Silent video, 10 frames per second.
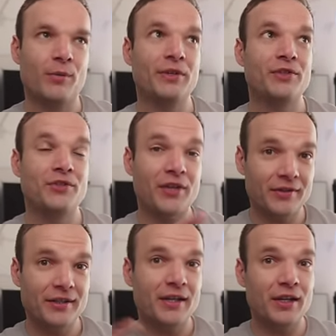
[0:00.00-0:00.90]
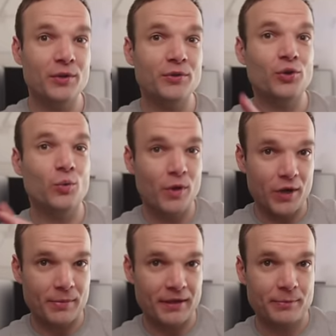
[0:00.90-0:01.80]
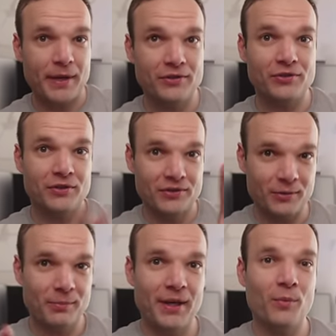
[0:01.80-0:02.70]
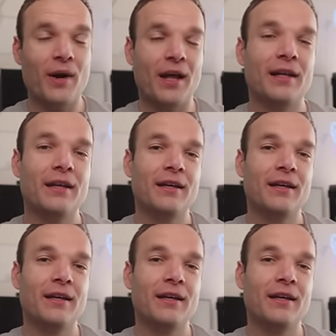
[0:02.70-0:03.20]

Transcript: which does include your workplace pension, so be aware.